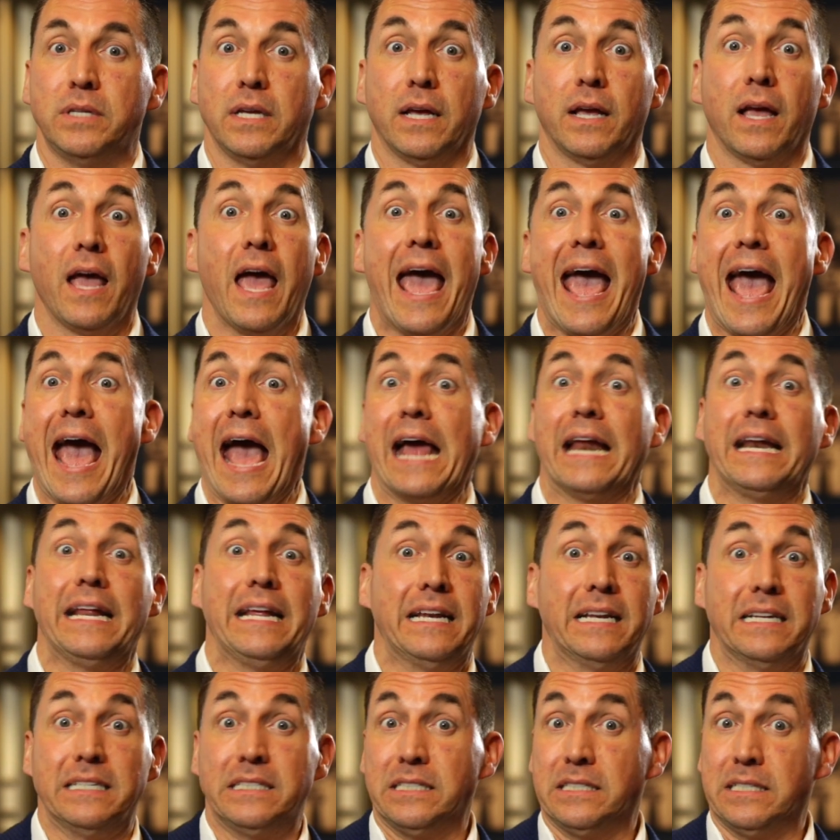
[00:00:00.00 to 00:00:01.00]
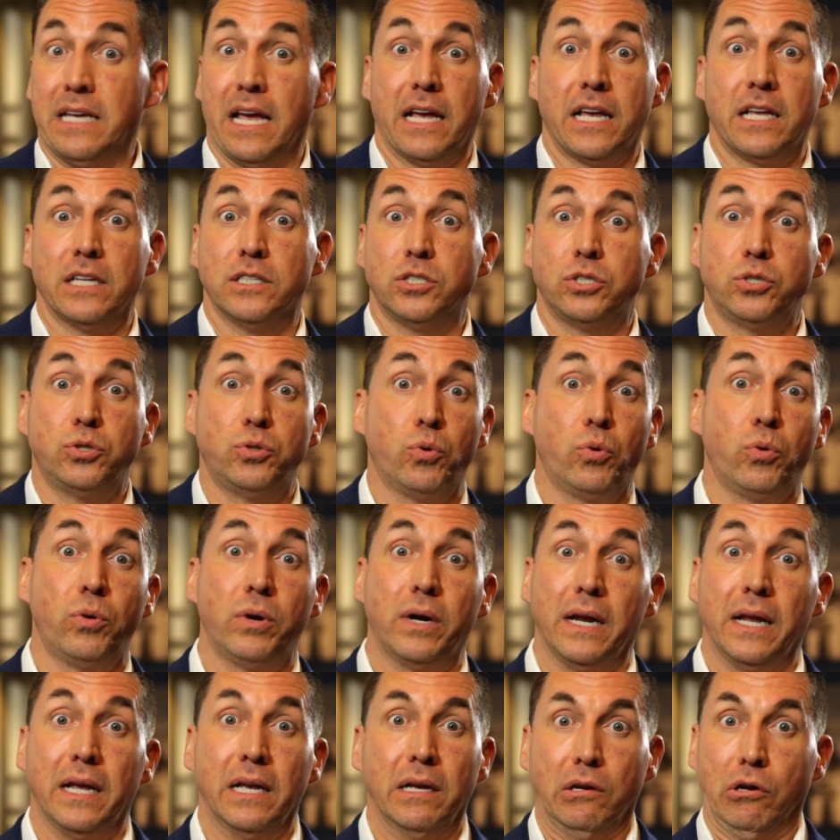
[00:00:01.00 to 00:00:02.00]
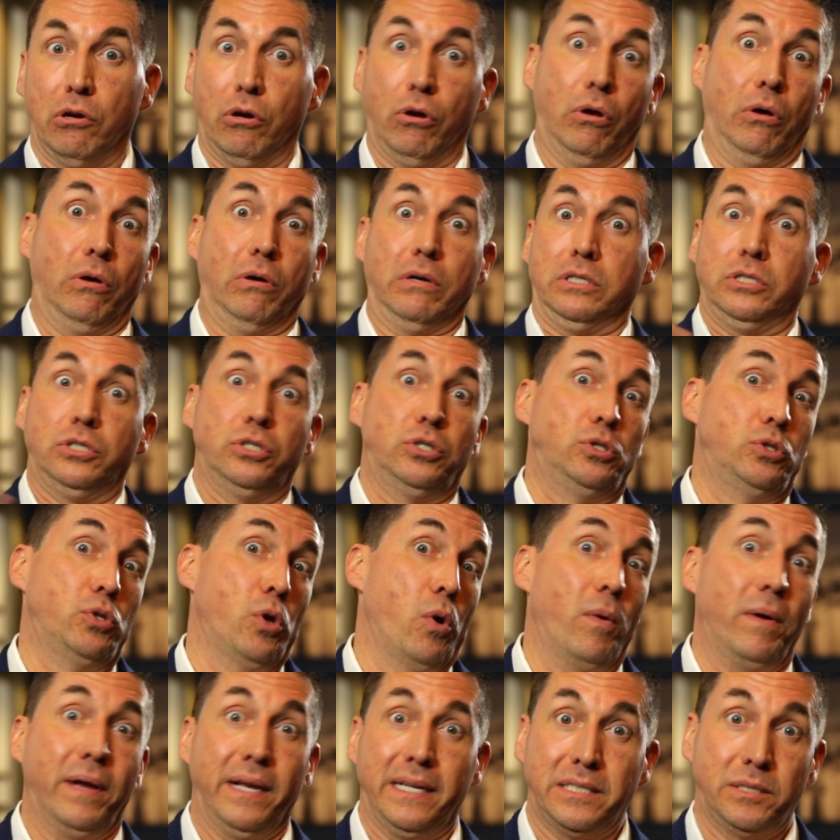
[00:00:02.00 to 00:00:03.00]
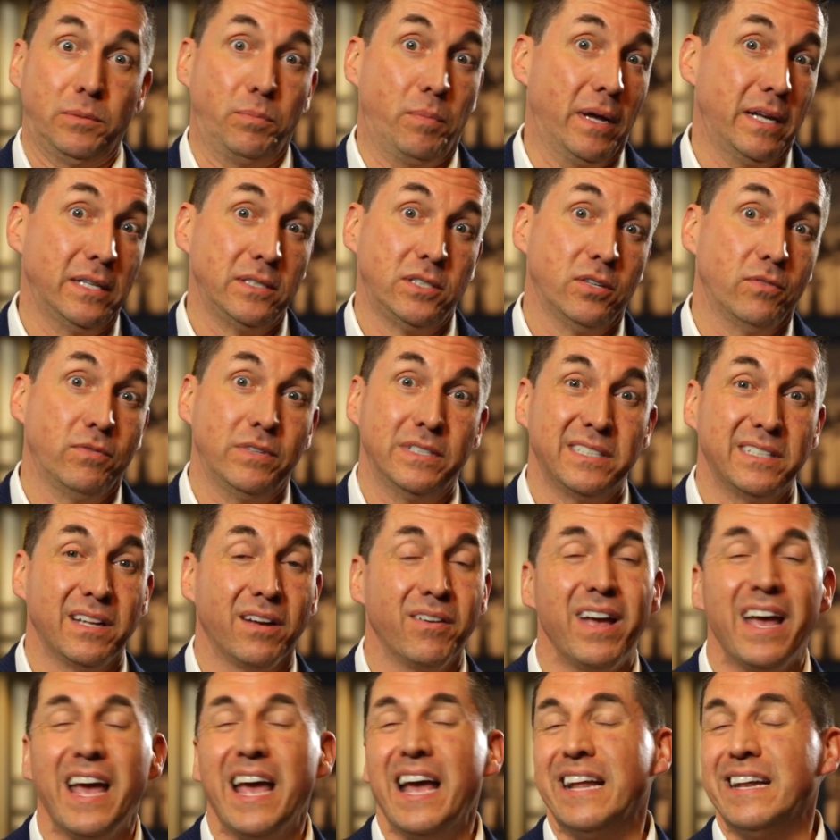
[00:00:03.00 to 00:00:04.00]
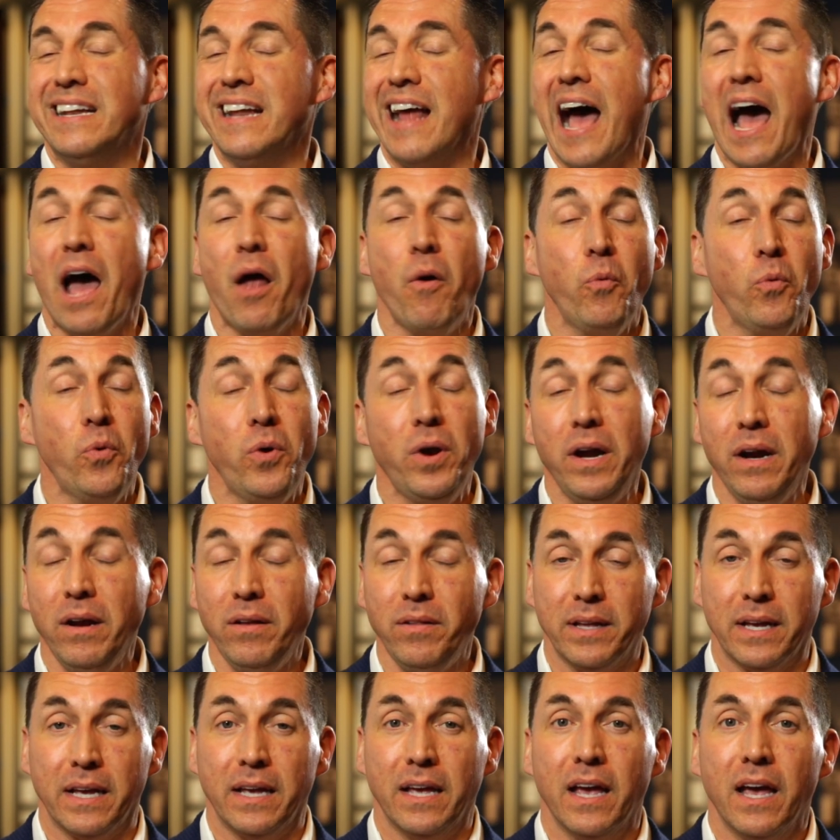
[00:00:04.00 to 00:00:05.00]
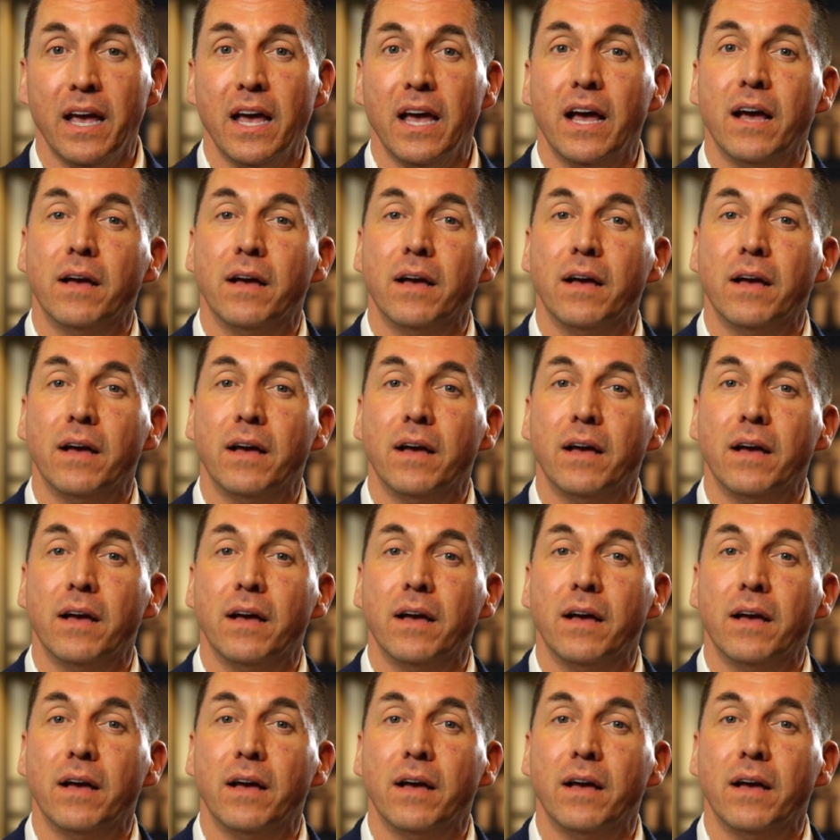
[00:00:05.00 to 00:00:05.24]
think adding a second story, oh, it's so expensive. It's not really.